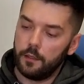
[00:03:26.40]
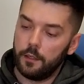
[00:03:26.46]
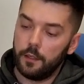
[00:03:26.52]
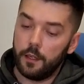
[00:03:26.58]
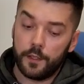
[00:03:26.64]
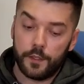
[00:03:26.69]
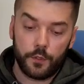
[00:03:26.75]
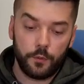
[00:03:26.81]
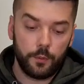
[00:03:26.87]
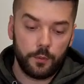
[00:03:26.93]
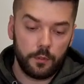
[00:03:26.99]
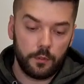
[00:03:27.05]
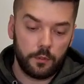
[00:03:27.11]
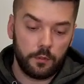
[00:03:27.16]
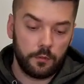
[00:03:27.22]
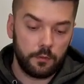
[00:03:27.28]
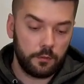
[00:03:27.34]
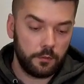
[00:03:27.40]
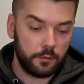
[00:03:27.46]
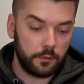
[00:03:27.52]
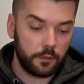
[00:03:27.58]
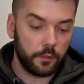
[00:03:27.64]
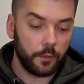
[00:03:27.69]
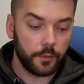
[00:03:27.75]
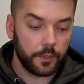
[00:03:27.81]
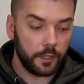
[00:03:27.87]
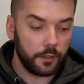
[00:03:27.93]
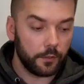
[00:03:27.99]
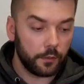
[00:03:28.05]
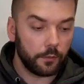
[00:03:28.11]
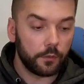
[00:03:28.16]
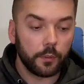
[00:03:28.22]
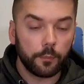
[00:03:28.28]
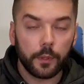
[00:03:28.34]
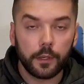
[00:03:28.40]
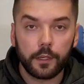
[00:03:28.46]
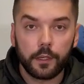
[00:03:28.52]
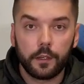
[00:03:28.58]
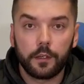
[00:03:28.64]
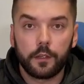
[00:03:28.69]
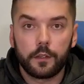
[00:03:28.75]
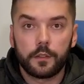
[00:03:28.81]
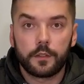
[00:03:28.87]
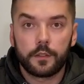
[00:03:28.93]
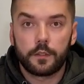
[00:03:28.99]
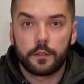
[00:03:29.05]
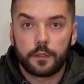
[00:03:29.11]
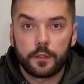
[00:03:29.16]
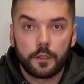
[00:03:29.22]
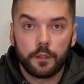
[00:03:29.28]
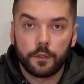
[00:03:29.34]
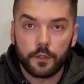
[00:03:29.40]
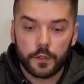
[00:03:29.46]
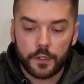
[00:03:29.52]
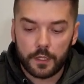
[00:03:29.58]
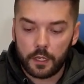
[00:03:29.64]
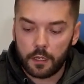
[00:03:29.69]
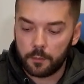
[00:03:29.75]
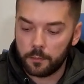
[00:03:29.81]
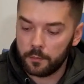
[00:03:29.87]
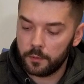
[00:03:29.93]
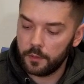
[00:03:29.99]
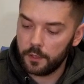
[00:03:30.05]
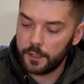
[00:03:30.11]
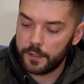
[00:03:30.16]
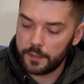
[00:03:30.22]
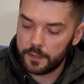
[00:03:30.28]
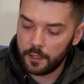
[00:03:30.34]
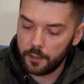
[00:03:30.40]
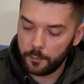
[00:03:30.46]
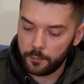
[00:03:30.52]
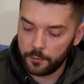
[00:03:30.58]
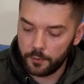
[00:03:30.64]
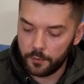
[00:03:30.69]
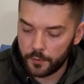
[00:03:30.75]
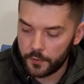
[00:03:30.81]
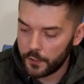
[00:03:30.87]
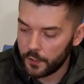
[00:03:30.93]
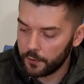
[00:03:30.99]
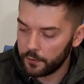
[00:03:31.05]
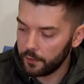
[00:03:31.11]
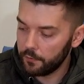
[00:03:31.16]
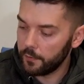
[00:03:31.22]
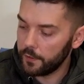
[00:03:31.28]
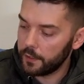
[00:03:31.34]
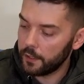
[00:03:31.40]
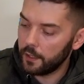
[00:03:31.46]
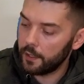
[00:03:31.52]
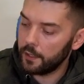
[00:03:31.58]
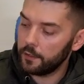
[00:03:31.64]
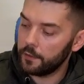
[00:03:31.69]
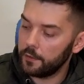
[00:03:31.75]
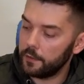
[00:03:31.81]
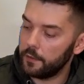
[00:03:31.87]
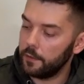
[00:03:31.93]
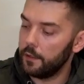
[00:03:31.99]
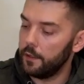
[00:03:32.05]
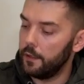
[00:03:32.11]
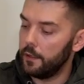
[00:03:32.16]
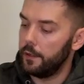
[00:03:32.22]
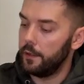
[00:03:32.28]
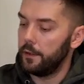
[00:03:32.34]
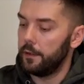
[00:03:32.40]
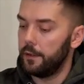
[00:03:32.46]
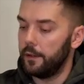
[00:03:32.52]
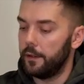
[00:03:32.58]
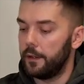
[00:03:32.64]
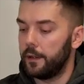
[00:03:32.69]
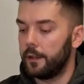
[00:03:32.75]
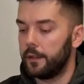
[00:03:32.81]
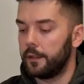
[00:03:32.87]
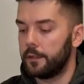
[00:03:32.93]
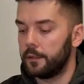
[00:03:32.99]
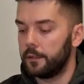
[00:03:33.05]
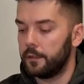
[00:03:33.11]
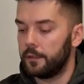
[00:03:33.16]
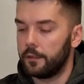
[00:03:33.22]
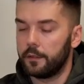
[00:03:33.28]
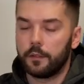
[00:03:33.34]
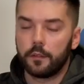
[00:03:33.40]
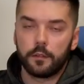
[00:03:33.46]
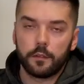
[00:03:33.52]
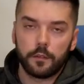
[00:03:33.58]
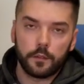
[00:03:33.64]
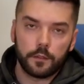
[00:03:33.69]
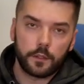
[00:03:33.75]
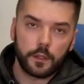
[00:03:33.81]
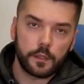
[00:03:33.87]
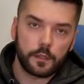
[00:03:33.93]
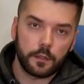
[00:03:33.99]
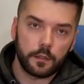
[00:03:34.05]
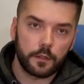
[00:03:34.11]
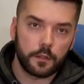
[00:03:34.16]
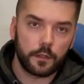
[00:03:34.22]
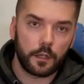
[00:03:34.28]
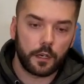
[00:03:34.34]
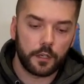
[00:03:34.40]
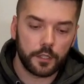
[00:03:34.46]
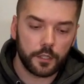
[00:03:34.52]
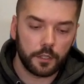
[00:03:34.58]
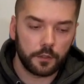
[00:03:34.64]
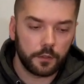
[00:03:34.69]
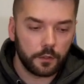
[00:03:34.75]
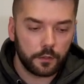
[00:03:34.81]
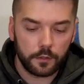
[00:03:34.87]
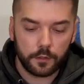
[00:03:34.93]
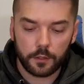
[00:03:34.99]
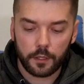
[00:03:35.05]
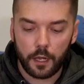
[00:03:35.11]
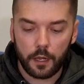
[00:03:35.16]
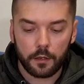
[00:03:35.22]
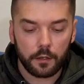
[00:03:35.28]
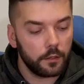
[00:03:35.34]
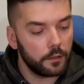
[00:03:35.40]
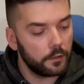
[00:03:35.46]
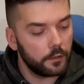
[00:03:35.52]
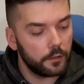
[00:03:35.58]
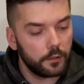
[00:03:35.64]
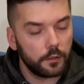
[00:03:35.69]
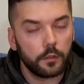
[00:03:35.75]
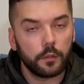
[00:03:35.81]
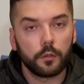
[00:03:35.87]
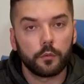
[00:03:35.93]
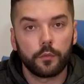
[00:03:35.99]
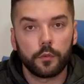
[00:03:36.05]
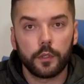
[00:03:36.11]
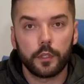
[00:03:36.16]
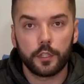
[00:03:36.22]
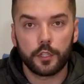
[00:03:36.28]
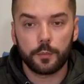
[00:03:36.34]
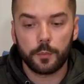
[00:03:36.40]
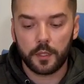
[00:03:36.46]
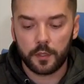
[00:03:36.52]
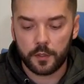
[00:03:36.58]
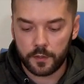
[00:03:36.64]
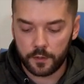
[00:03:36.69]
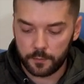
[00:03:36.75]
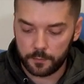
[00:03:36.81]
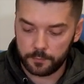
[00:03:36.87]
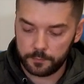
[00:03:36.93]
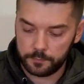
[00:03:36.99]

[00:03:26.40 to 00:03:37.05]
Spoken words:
Yeah, so the content of the packing is still the same, except the certificate and the tested target, yeah, of each piece.